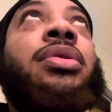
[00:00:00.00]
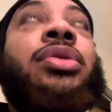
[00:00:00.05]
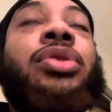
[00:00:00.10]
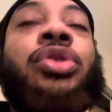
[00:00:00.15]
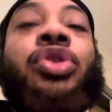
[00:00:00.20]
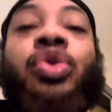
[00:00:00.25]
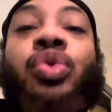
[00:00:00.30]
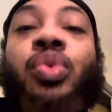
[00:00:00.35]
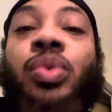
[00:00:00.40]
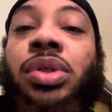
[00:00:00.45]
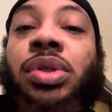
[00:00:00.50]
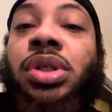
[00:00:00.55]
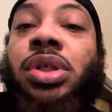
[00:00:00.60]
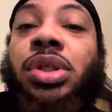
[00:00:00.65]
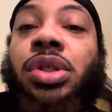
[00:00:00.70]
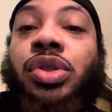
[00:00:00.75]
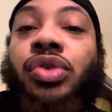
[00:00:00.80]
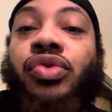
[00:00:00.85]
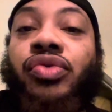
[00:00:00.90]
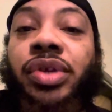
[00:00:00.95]

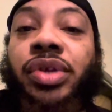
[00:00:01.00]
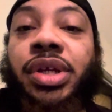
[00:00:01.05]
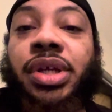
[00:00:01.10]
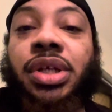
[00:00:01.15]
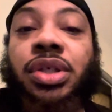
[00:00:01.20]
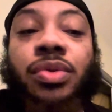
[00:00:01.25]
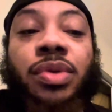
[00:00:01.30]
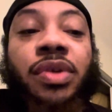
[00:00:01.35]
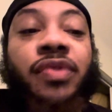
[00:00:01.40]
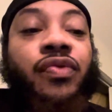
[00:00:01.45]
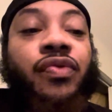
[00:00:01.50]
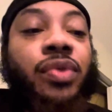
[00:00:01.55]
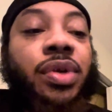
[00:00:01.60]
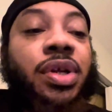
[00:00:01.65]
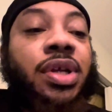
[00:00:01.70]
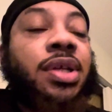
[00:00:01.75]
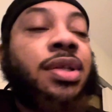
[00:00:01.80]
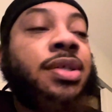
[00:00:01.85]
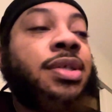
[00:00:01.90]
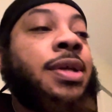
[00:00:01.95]
23 days, 24
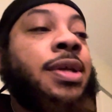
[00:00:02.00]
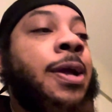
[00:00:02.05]
days.